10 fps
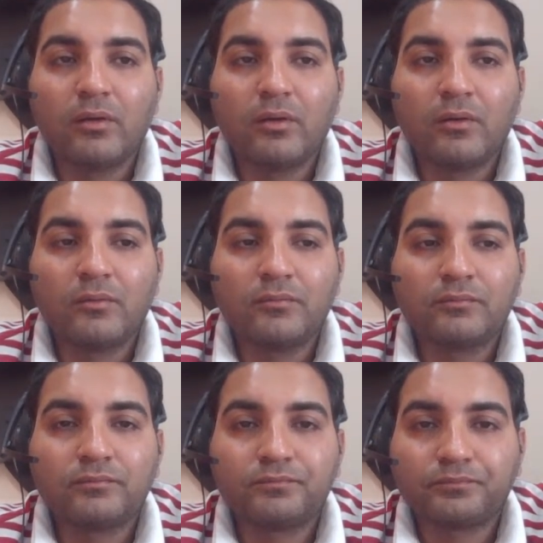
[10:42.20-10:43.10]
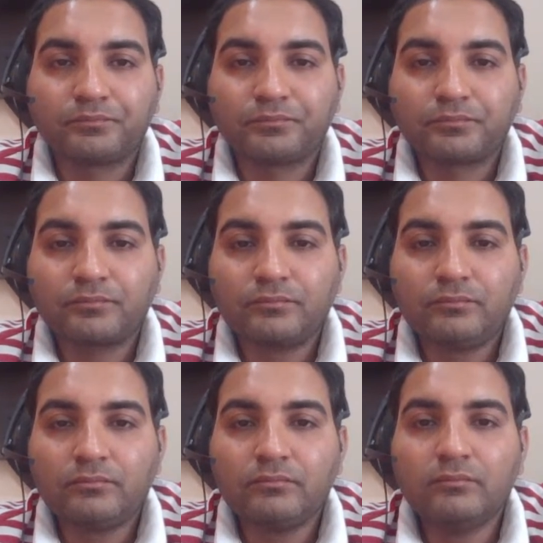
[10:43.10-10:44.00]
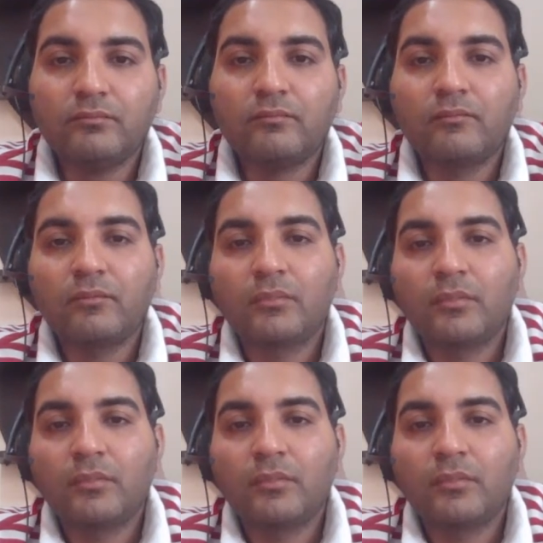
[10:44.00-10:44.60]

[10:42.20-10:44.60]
(no one is talking)